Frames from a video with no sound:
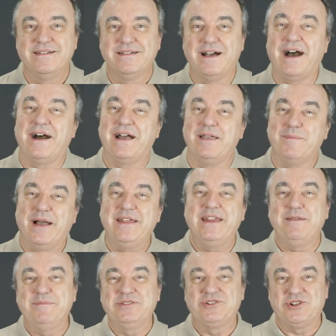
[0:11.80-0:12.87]
Hi, my
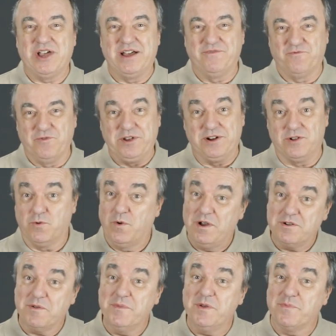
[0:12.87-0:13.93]
name is John Friedel.
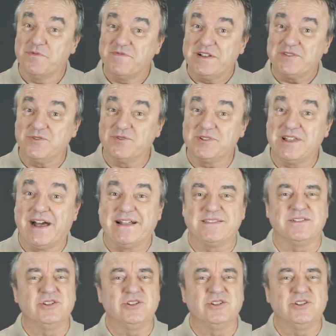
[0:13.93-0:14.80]
Welcome to Professor Slots,